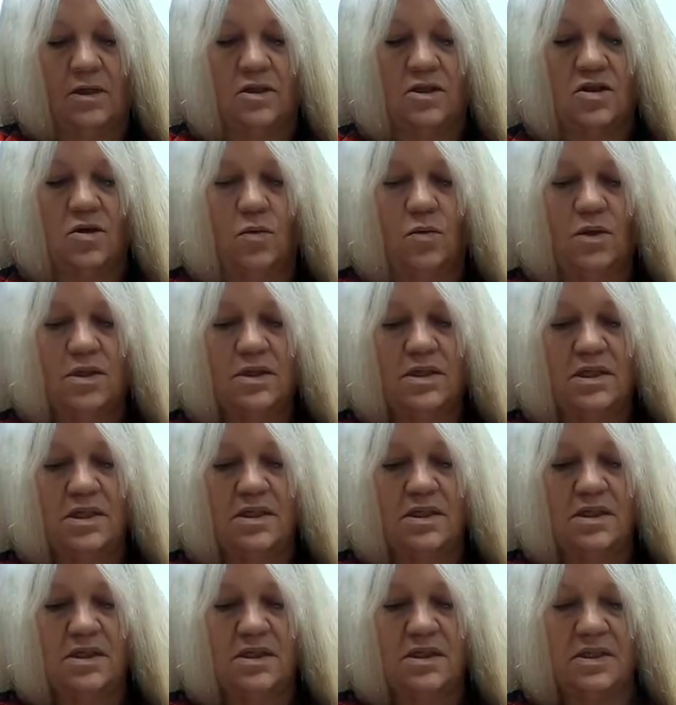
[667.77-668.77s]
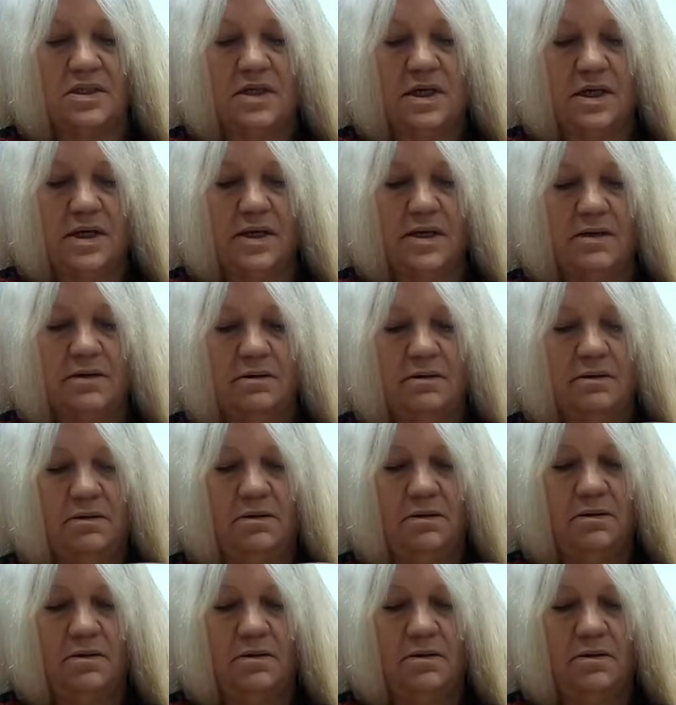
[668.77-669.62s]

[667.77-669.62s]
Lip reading: So once this is done,